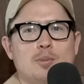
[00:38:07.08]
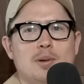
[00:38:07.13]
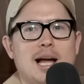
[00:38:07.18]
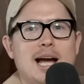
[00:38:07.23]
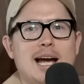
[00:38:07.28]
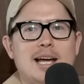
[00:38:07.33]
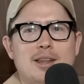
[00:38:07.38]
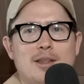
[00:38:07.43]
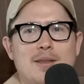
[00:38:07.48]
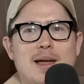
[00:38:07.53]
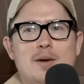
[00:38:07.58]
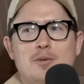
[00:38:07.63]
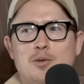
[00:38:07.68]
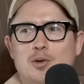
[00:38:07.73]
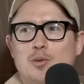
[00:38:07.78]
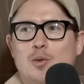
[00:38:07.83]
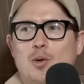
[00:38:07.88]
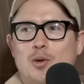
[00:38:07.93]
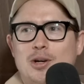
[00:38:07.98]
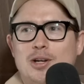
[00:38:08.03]
player that they would
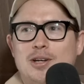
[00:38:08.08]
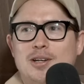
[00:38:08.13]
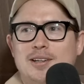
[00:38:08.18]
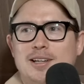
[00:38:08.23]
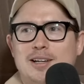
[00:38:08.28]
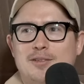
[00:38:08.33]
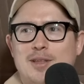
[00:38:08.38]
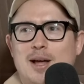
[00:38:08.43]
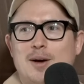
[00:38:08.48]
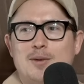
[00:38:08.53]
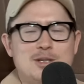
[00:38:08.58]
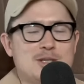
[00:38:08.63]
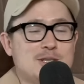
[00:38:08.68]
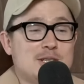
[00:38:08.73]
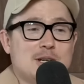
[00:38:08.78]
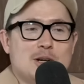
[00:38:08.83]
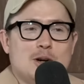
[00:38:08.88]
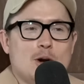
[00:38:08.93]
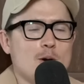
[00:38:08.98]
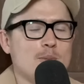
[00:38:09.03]
have wanted if they were just
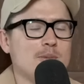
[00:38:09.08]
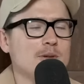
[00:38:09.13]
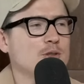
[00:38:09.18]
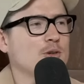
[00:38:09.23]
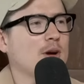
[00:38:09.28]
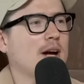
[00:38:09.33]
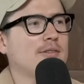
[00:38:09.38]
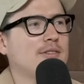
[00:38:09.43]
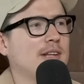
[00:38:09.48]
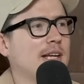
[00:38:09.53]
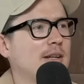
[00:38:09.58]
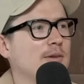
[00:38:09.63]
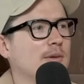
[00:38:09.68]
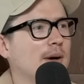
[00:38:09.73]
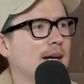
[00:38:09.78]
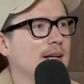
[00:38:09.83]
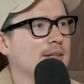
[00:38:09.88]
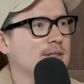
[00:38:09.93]
in an open draft anyway.